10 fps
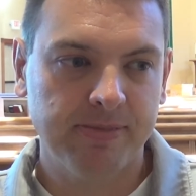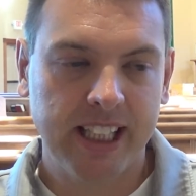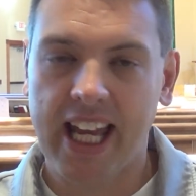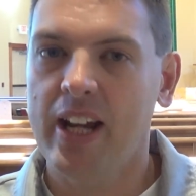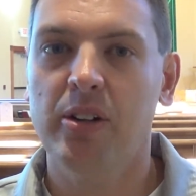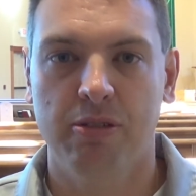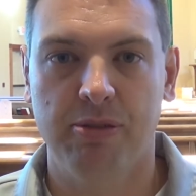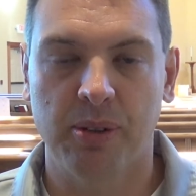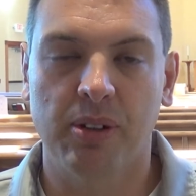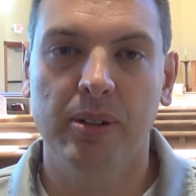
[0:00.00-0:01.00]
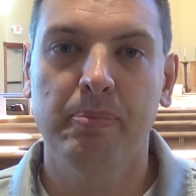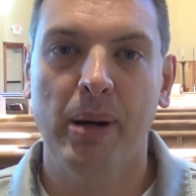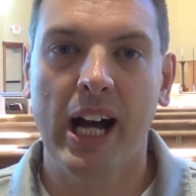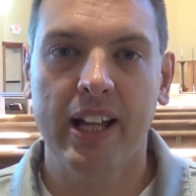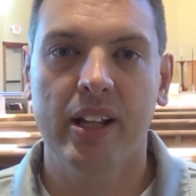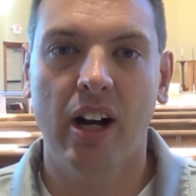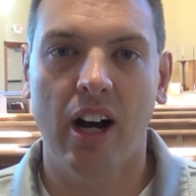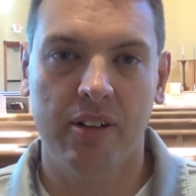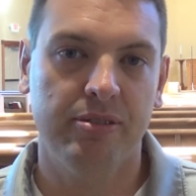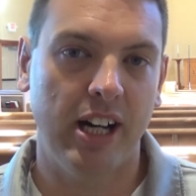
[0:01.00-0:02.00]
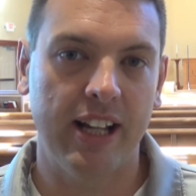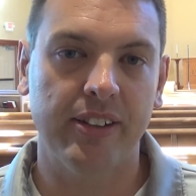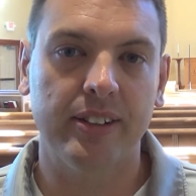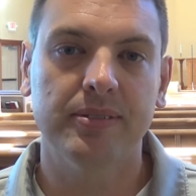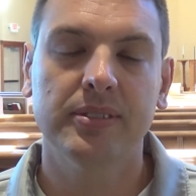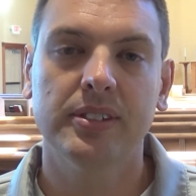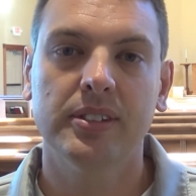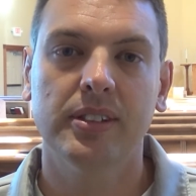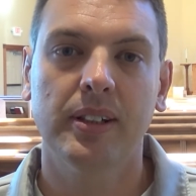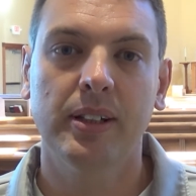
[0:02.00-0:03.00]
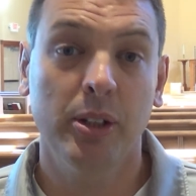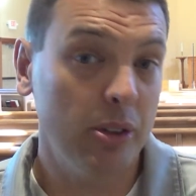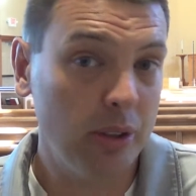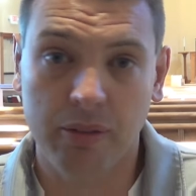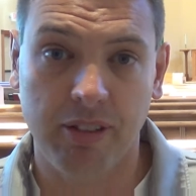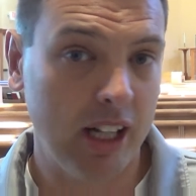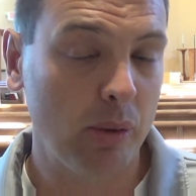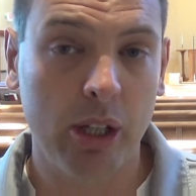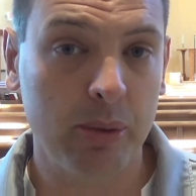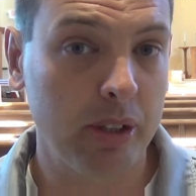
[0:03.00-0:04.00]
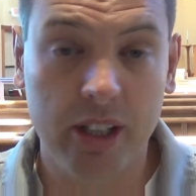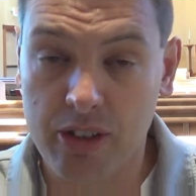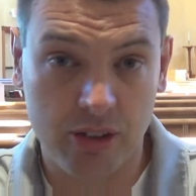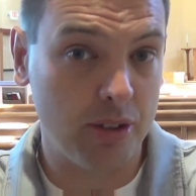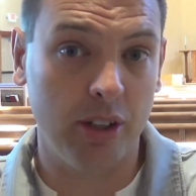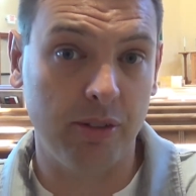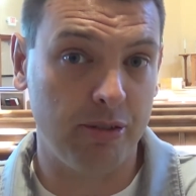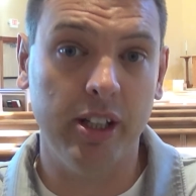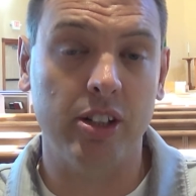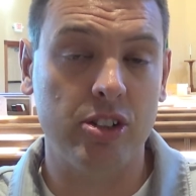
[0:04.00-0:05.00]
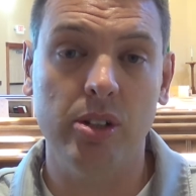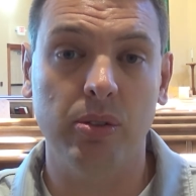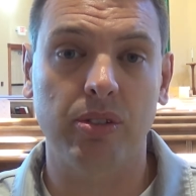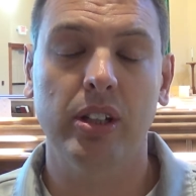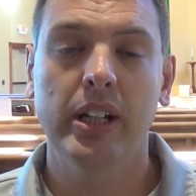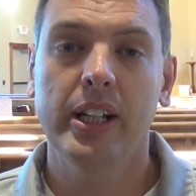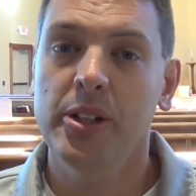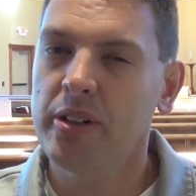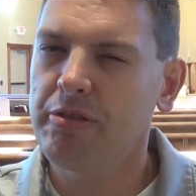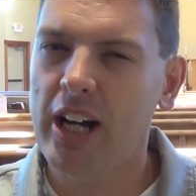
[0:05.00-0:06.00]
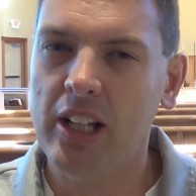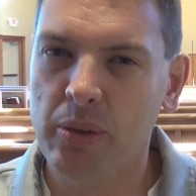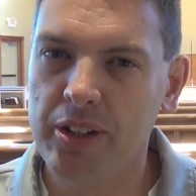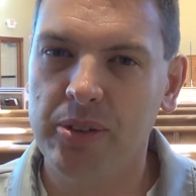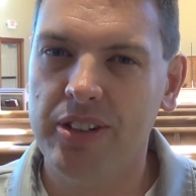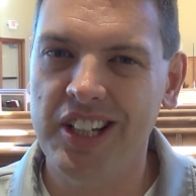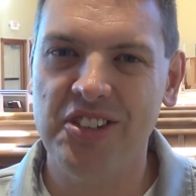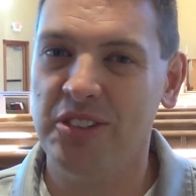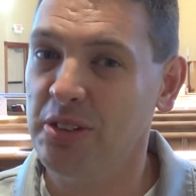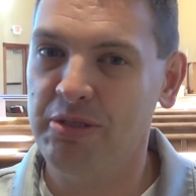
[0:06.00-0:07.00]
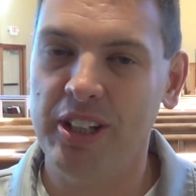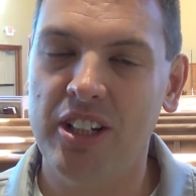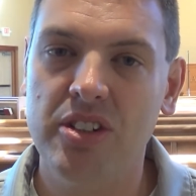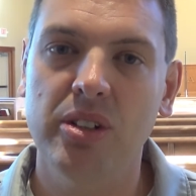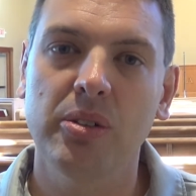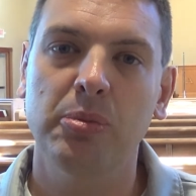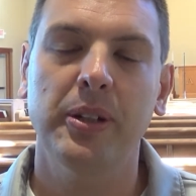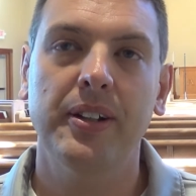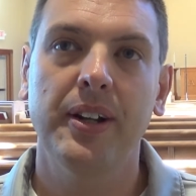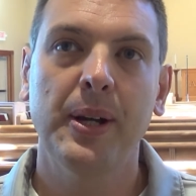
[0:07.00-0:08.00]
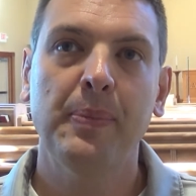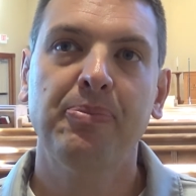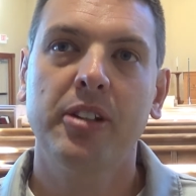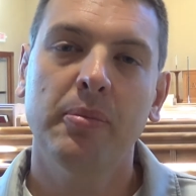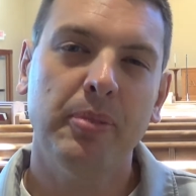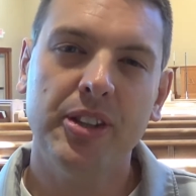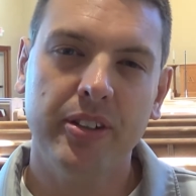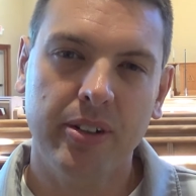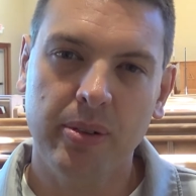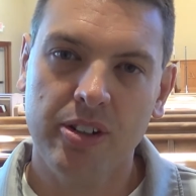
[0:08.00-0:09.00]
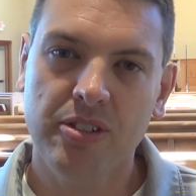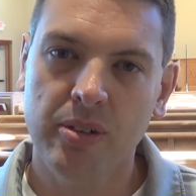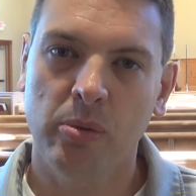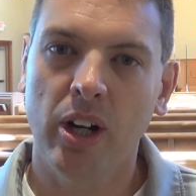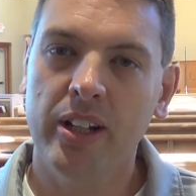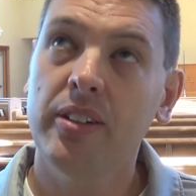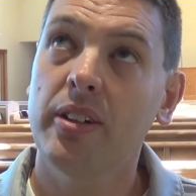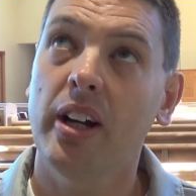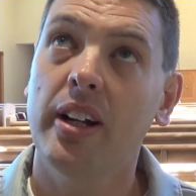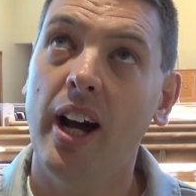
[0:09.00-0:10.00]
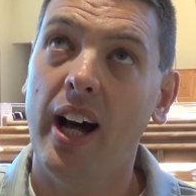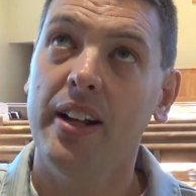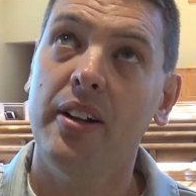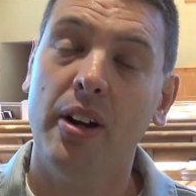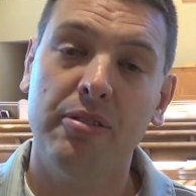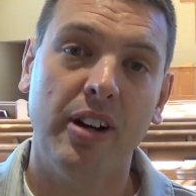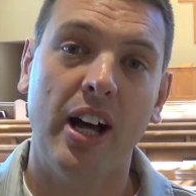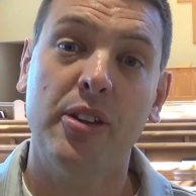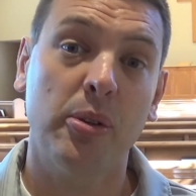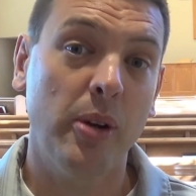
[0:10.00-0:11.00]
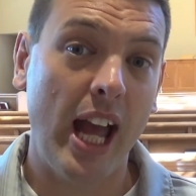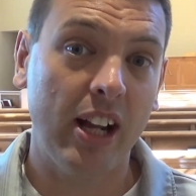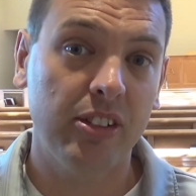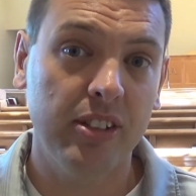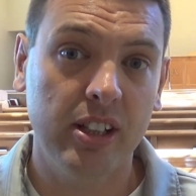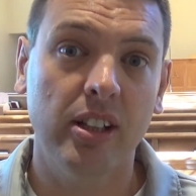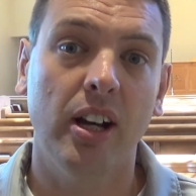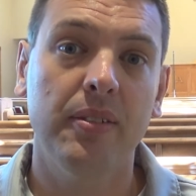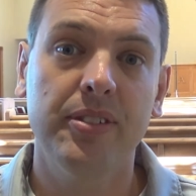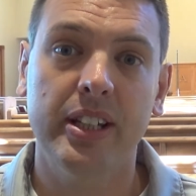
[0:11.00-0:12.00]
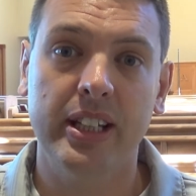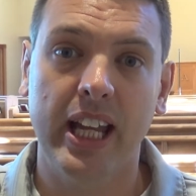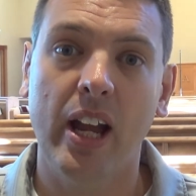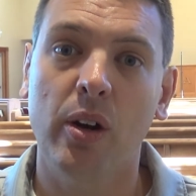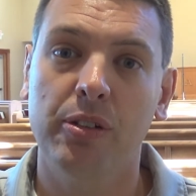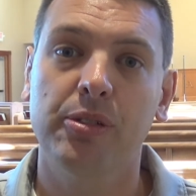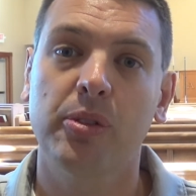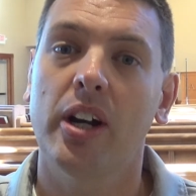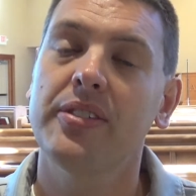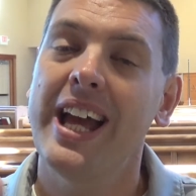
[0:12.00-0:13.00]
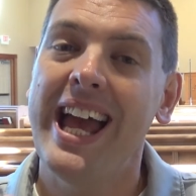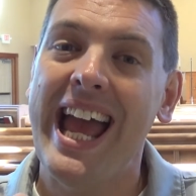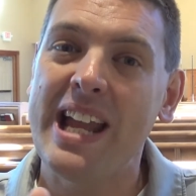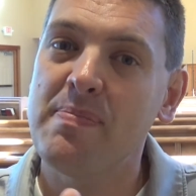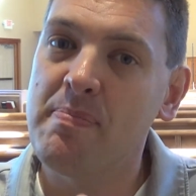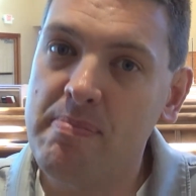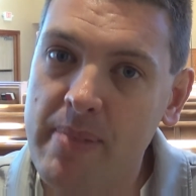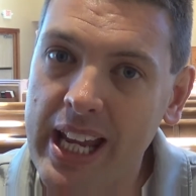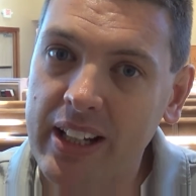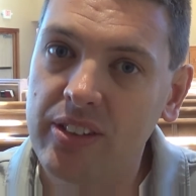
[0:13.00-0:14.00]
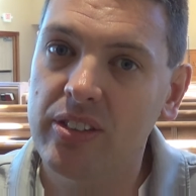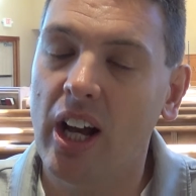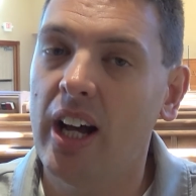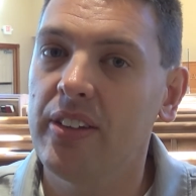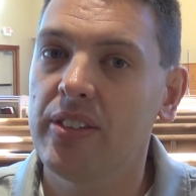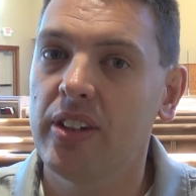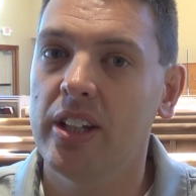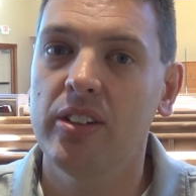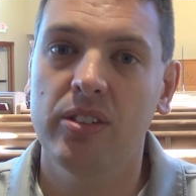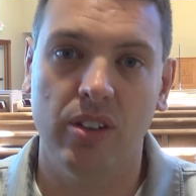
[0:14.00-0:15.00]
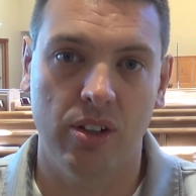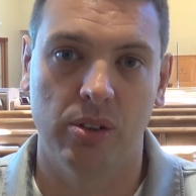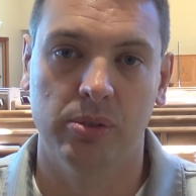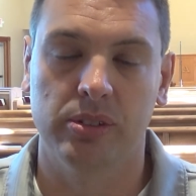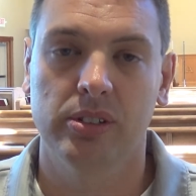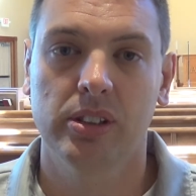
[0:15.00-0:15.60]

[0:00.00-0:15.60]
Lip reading: cared for by our Father. You can follow other religions, you're free to choose. You can follow other teachings, you're free to choose, but the Christian one is a God, our Father, who actually loves and cares for us and makes us his own.